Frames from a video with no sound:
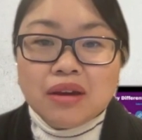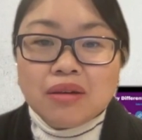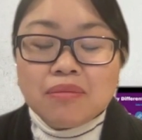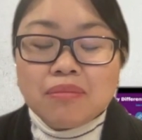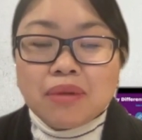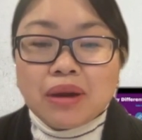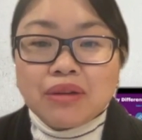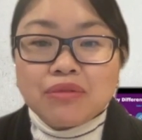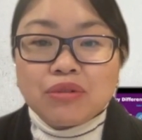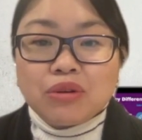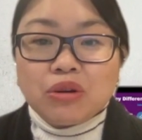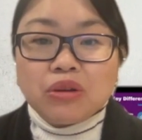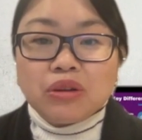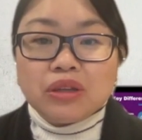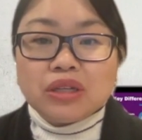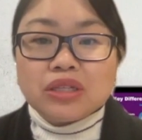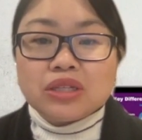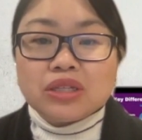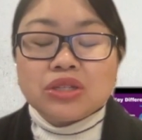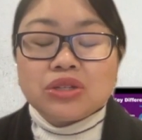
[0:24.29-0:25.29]
My role
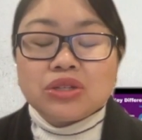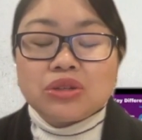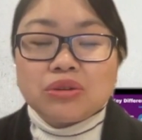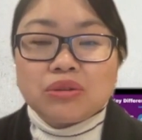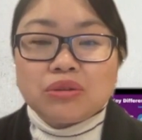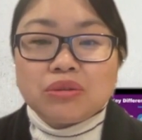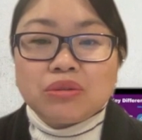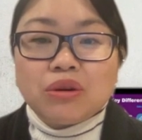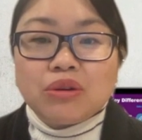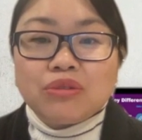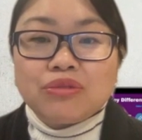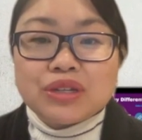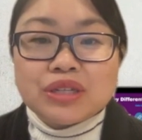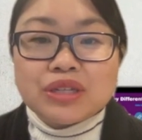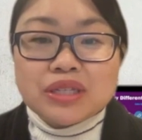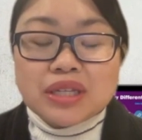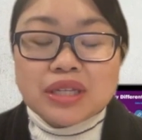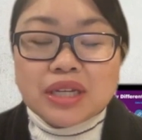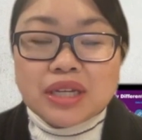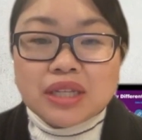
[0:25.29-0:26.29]
is to
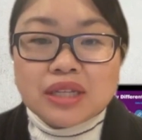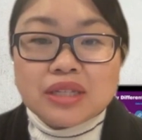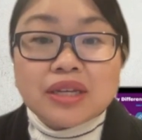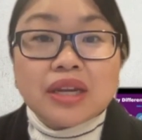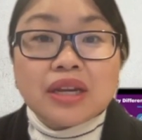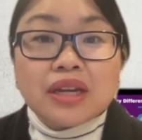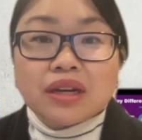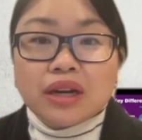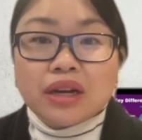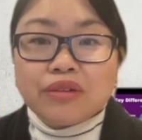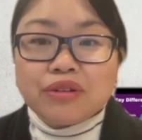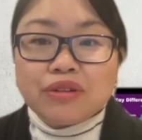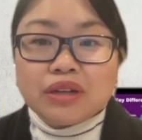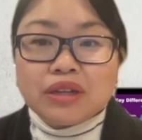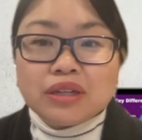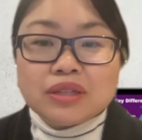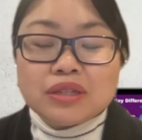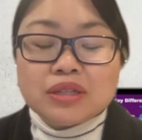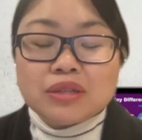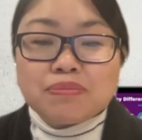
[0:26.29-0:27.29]
oversee the data
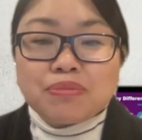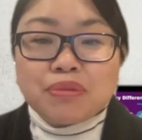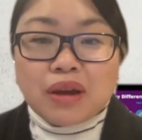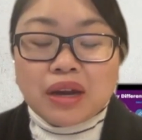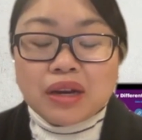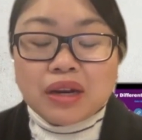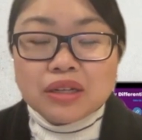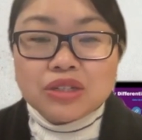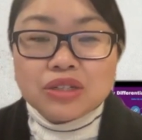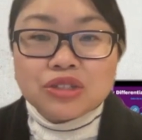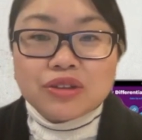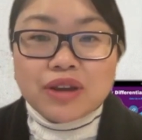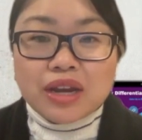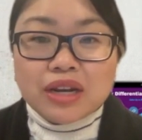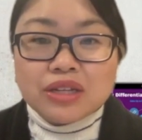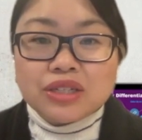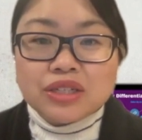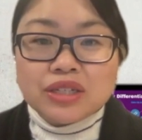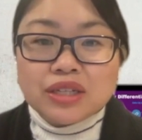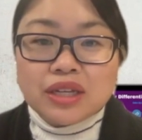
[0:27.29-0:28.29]
governance product
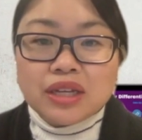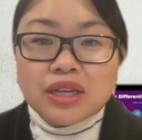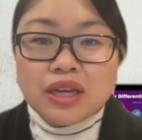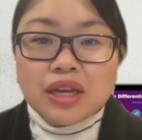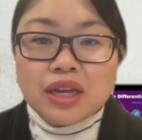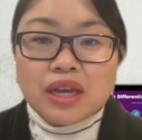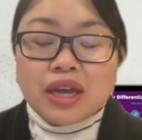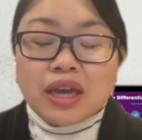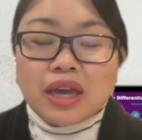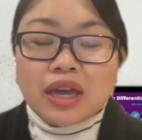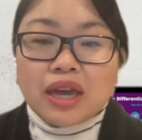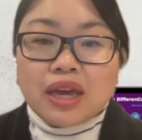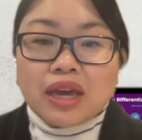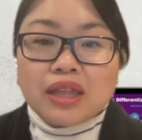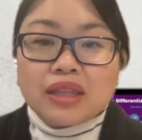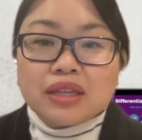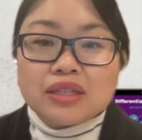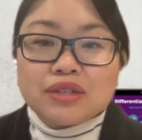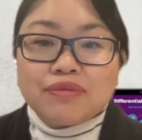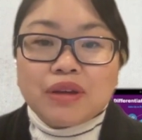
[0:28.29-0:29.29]
strategy and
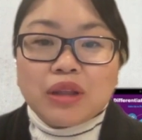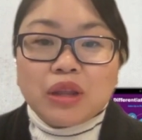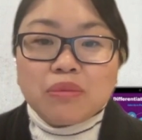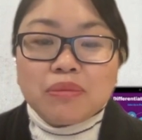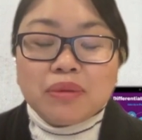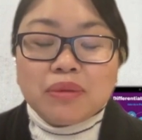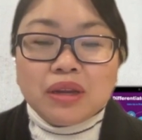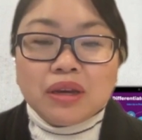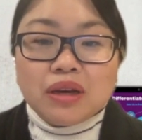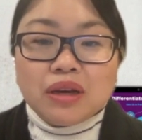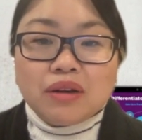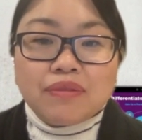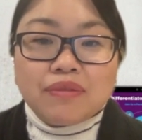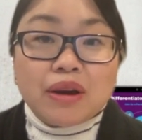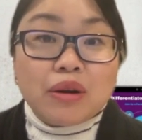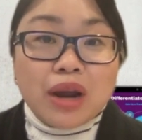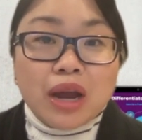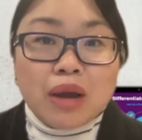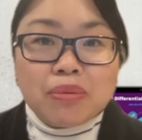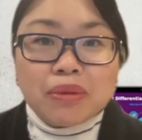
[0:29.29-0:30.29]
the development of
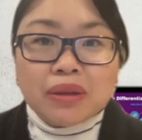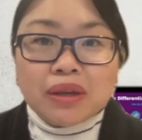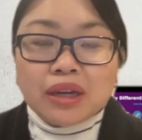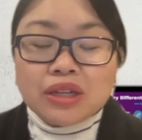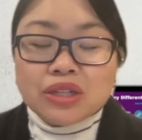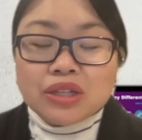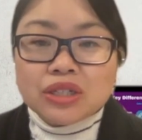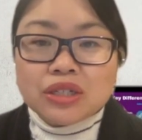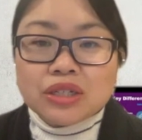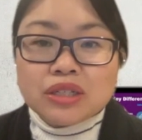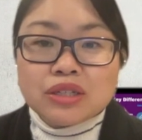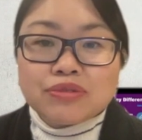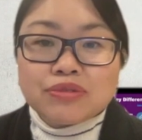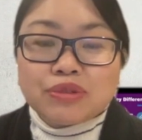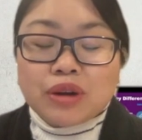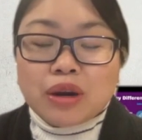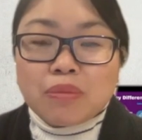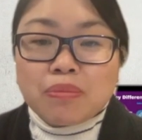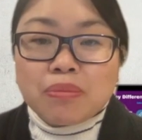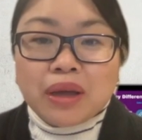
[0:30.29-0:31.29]
our applications for
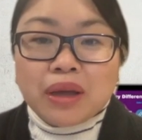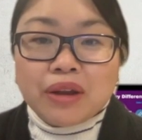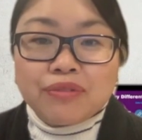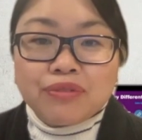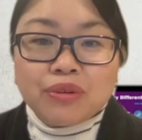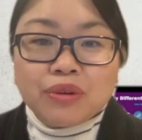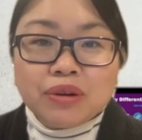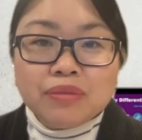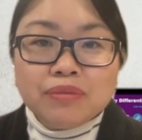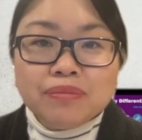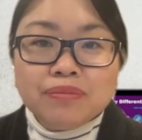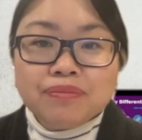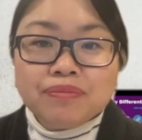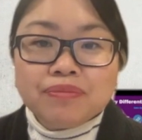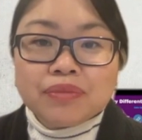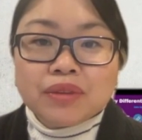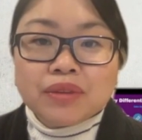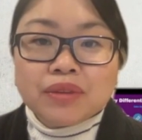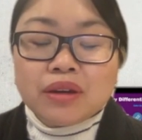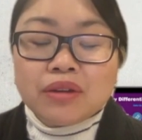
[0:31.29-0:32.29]
our platform.
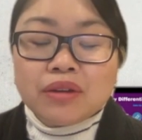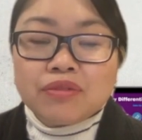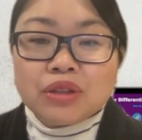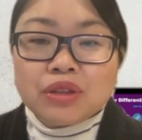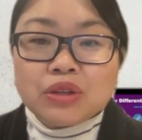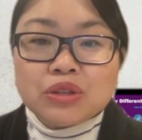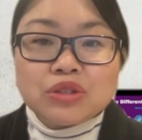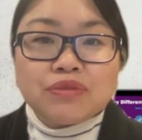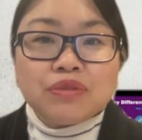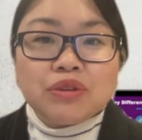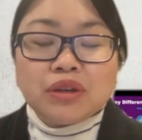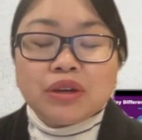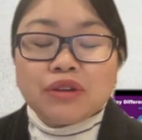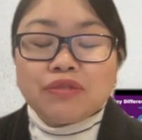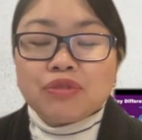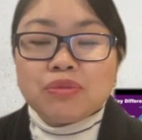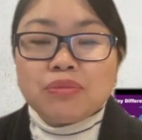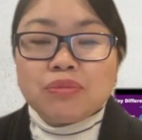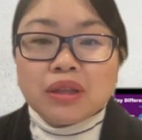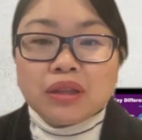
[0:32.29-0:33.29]
For those of you not
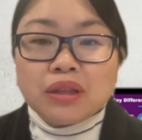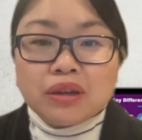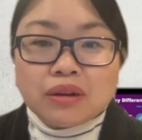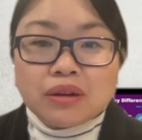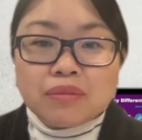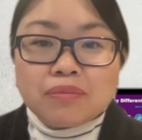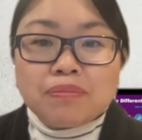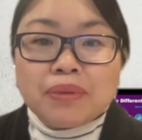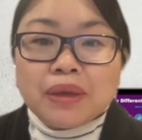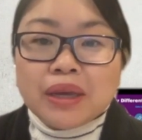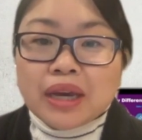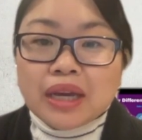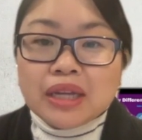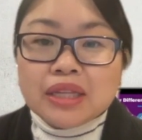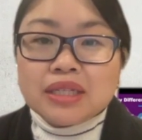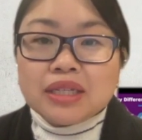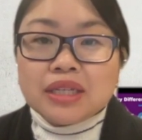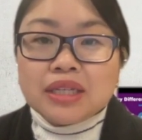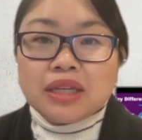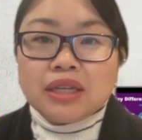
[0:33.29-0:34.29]
familiar, Big
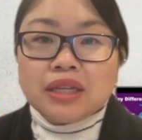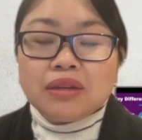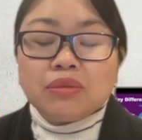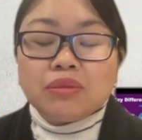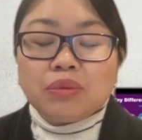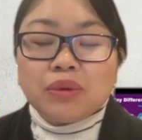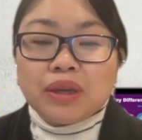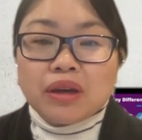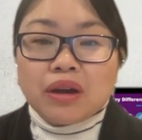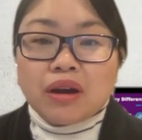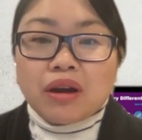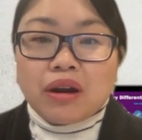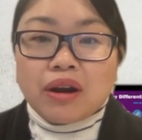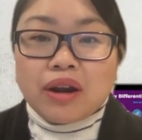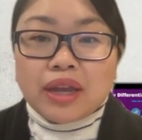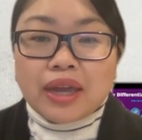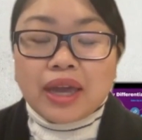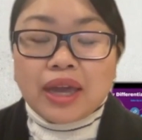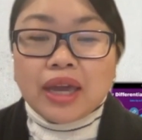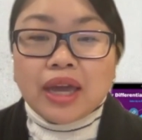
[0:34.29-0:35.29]
ID, we are
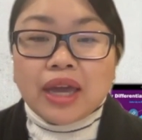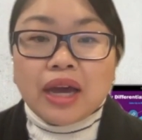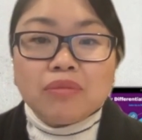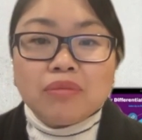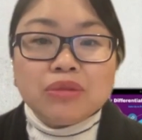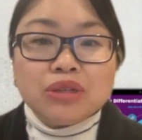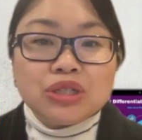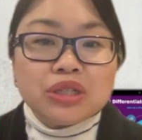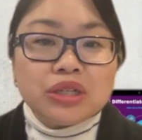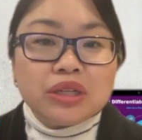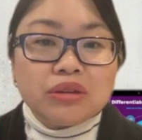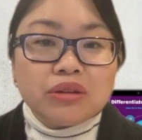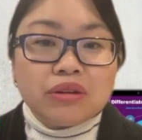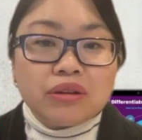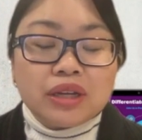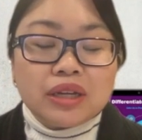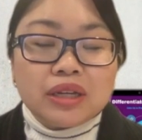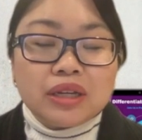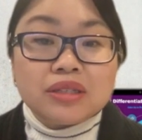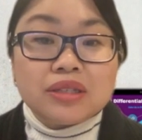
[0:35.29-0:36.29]
an AI machine
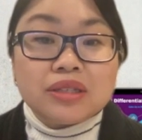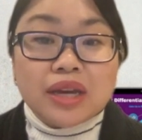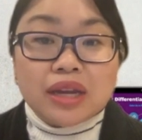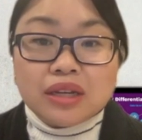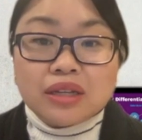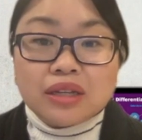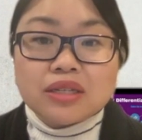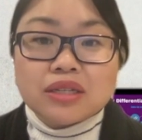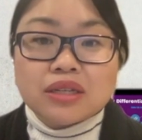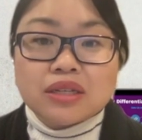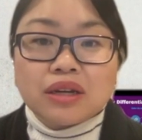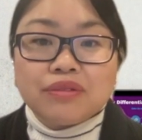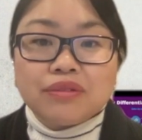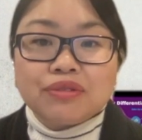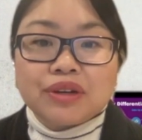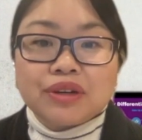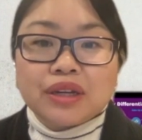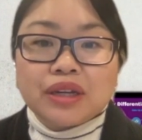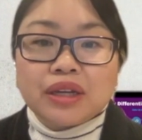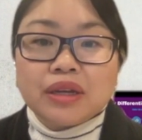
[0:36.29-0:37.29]
learning data
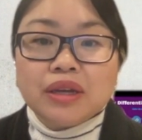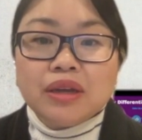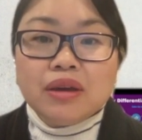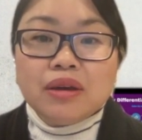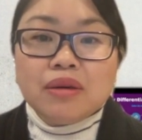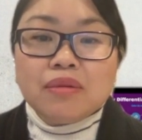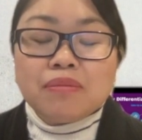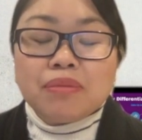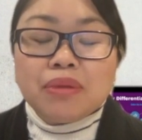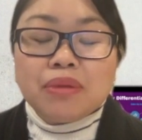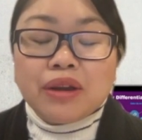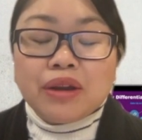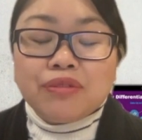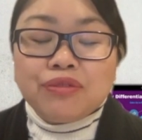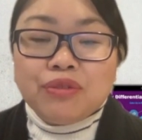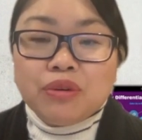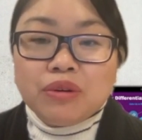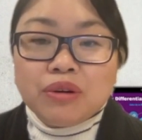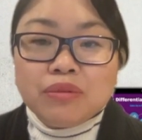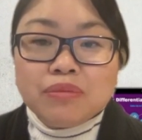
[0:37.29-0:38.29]
discovery
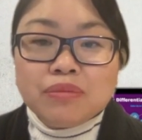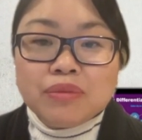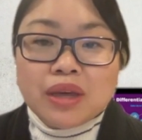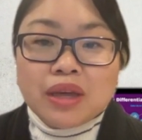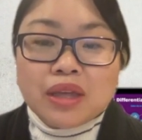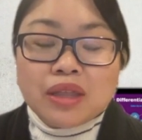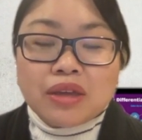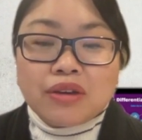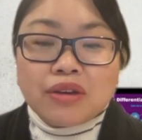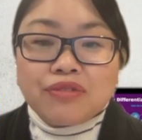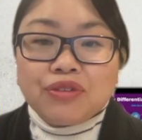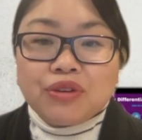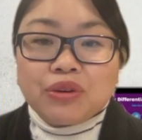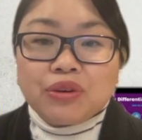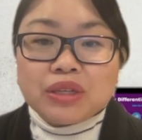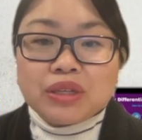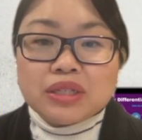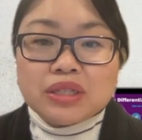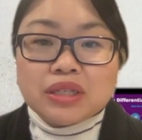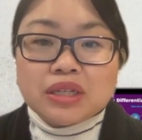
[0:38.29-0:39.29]
platform that
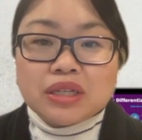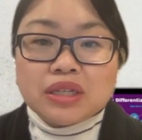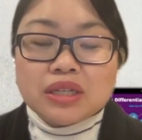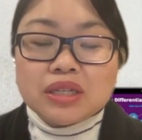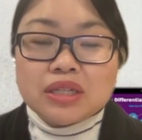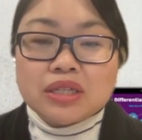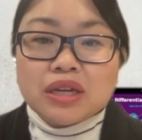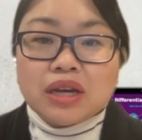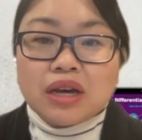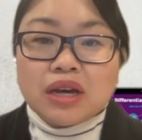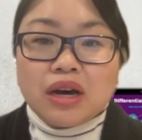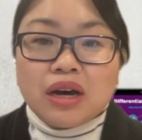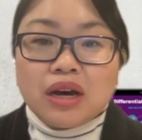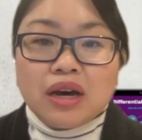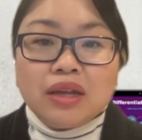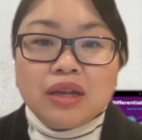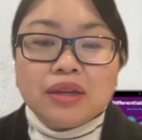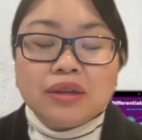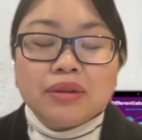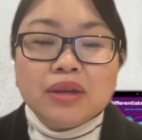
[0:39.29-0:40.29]
focuses
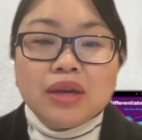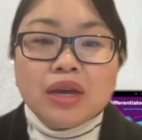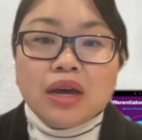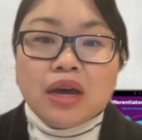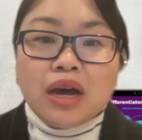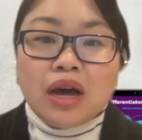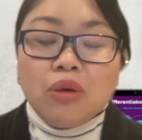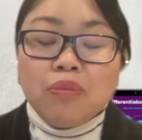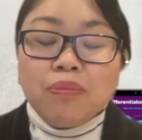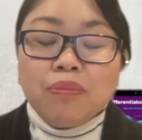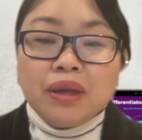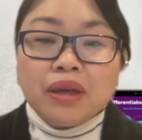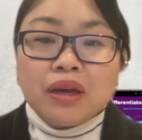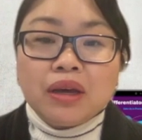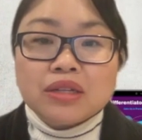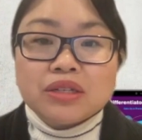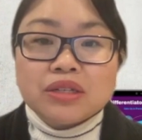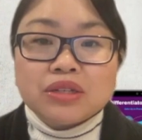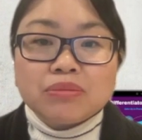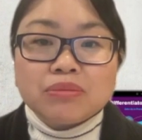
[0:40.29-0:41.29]
on helping
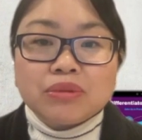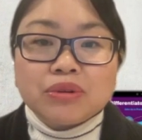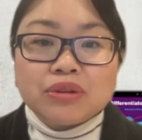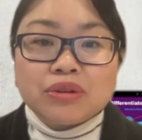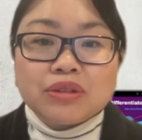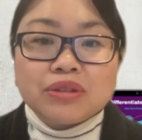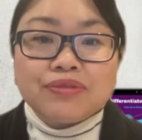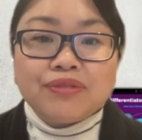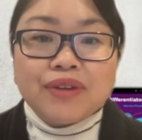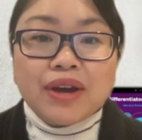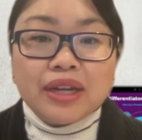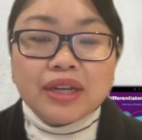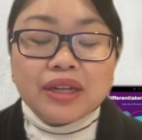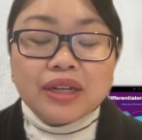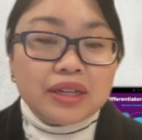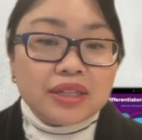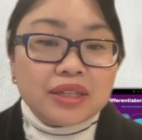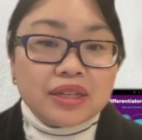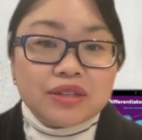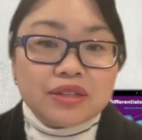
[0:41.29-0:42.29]
customers find and
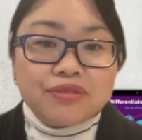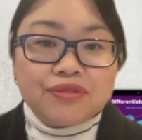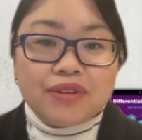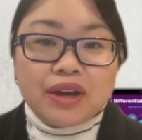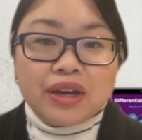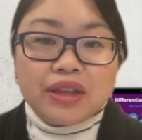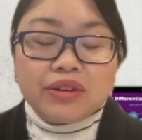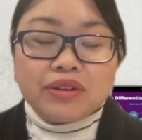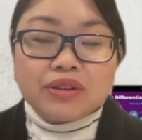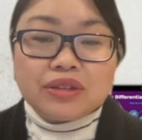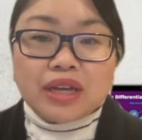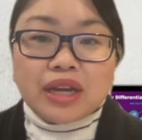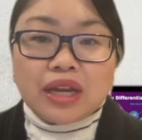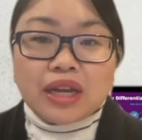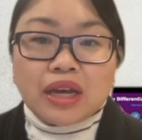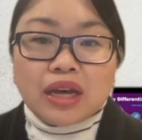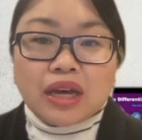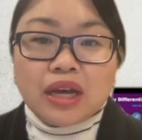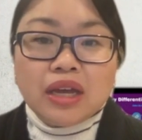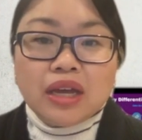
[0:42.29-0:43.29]
identify their
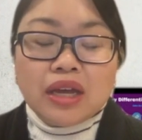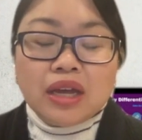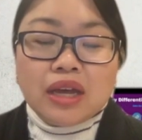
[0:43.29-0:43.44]
data